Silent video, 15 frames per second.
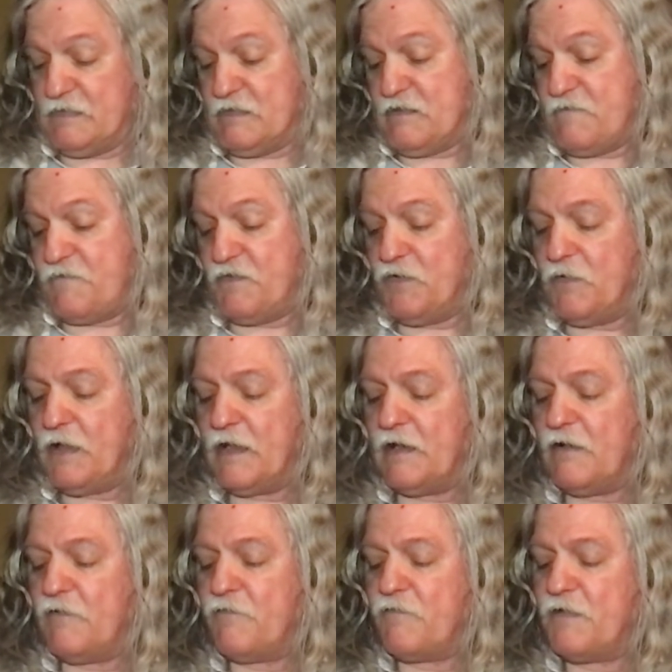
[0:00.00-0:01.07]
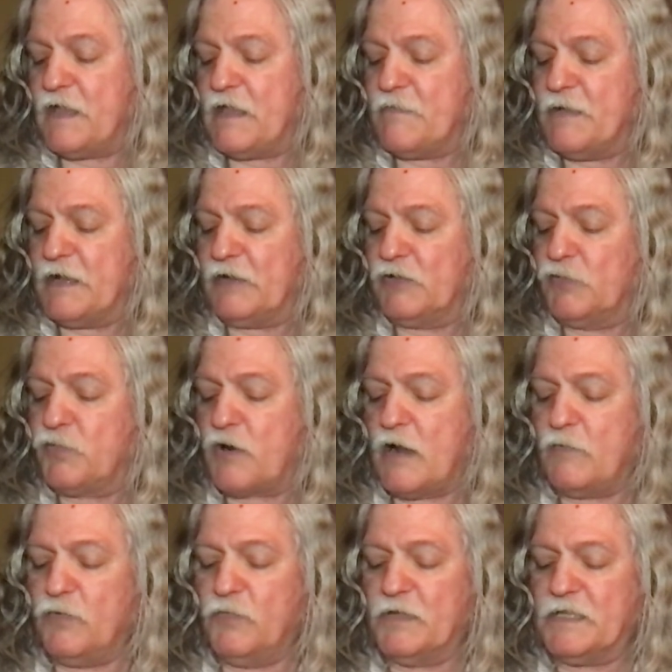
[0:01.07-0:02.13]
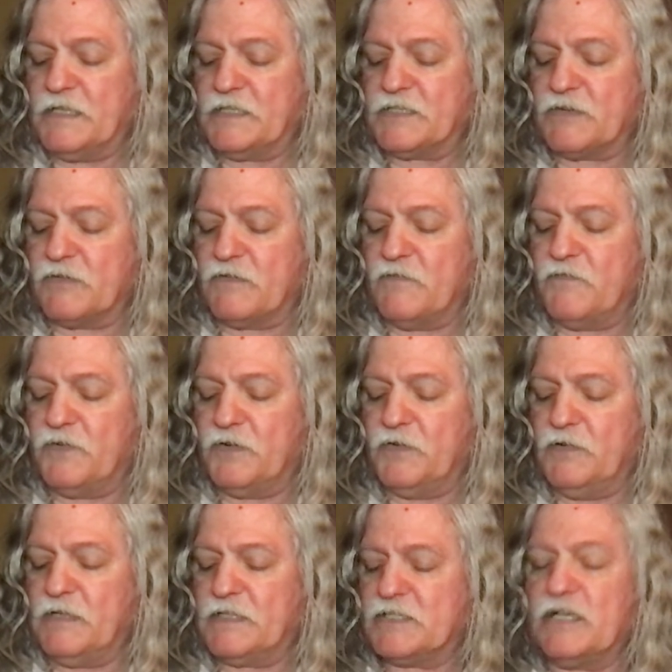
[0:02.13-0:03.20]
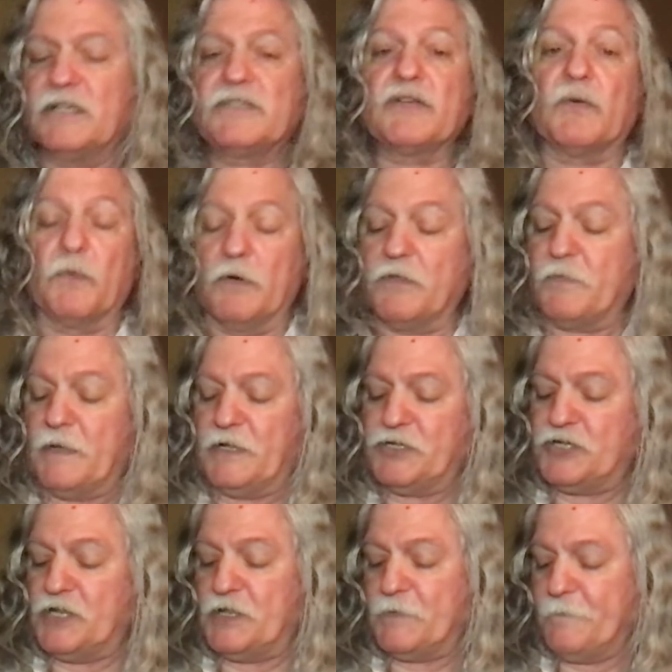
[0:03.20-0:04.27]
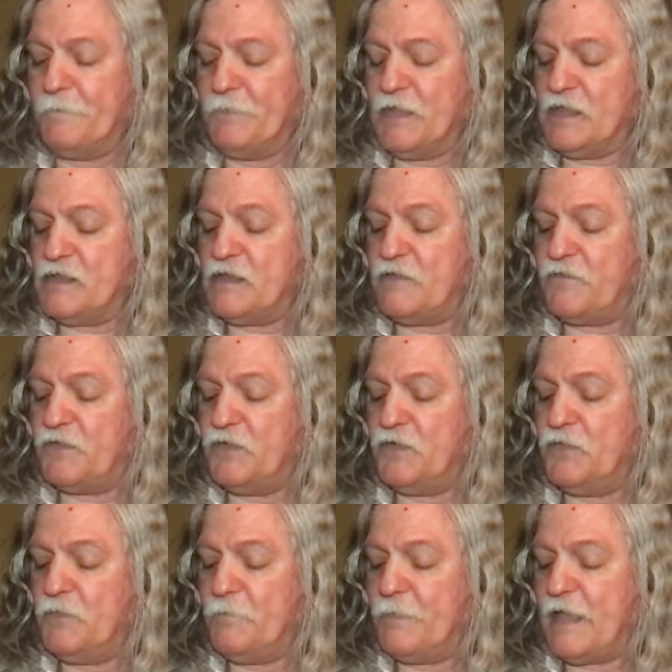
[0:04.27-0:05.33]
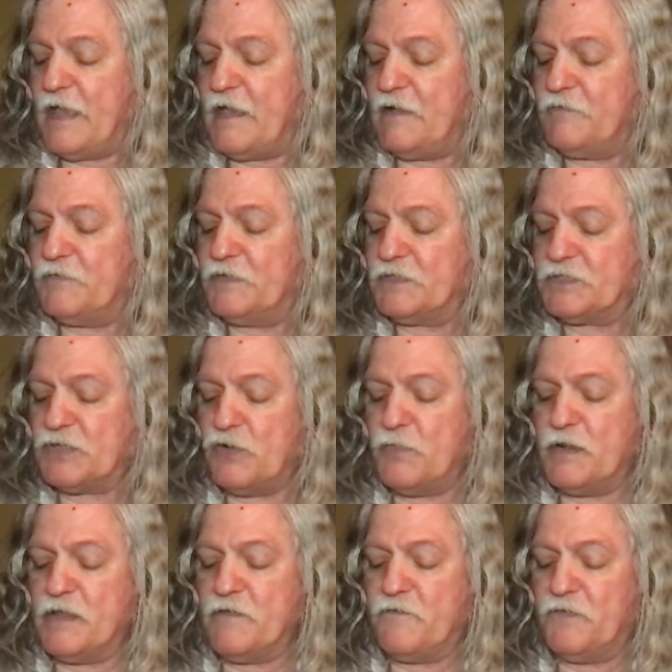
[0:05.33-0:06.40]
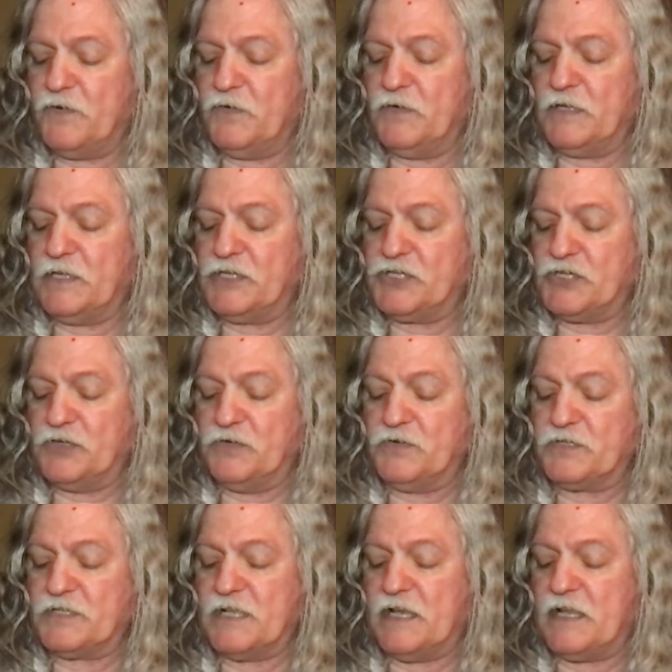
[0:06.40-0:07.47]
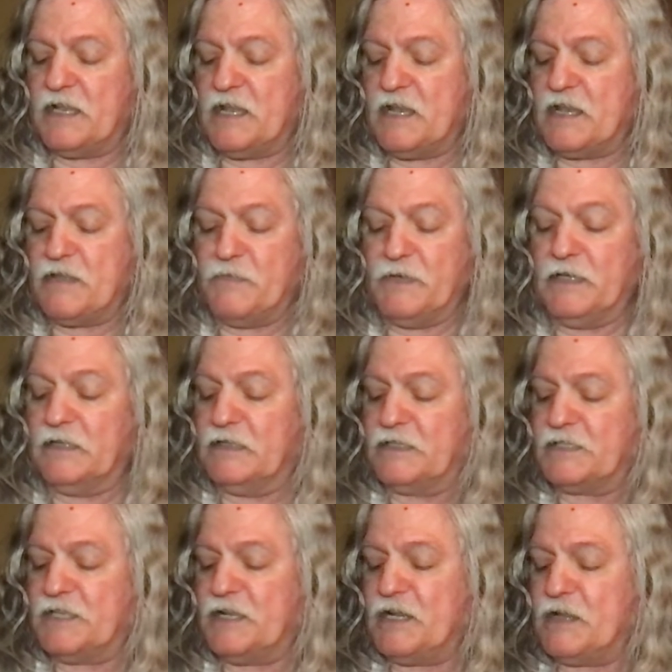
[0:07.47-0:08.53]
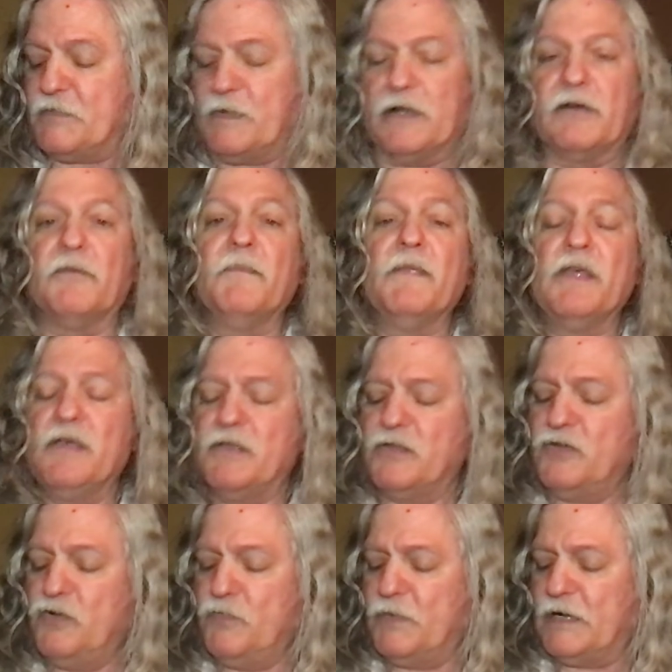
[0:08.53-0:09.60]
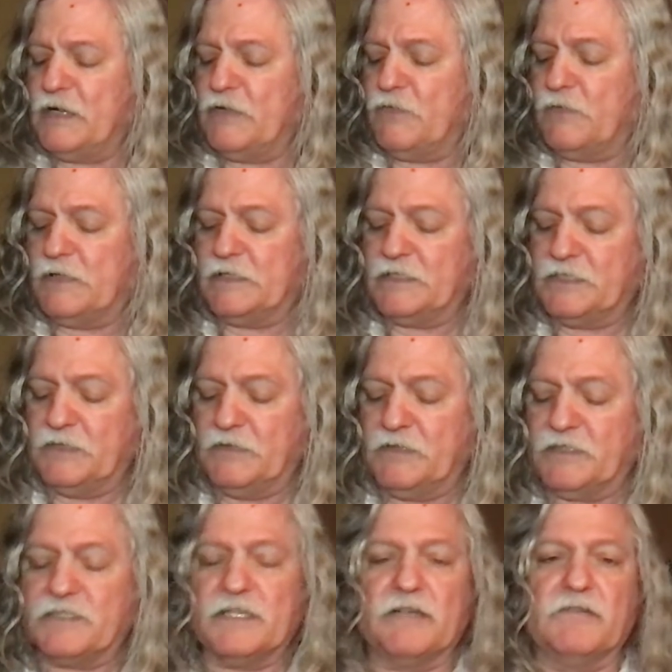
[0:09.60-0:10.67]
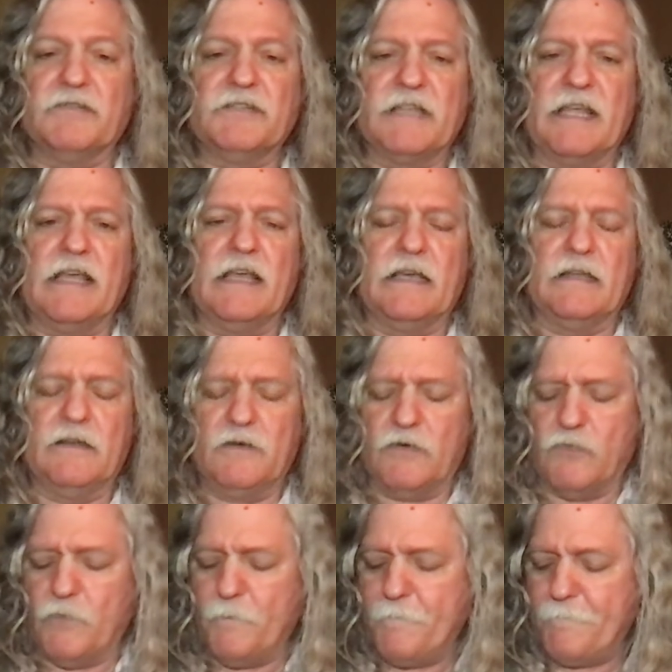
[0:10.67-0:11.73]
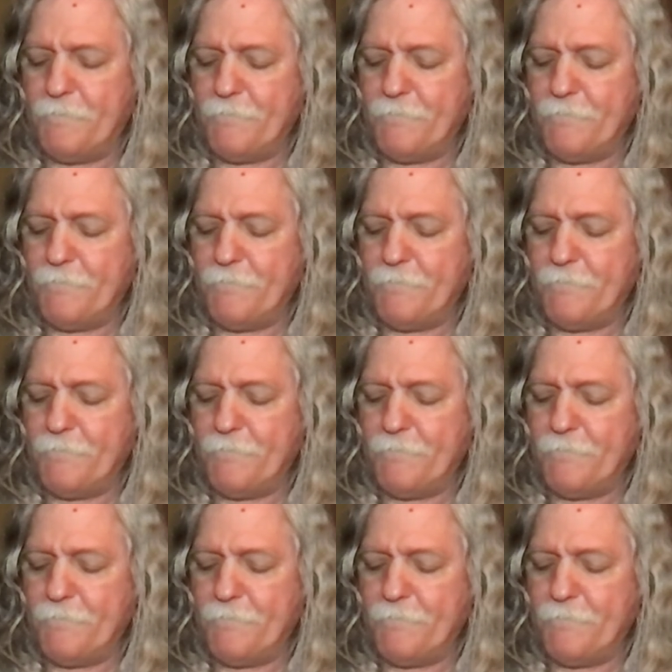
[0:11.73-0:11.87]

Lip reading: If you have a medical problem with a certain food, it's also worth mentioning. If you have so many food issues that any meal is a nightmare, you might want to consider staying at home.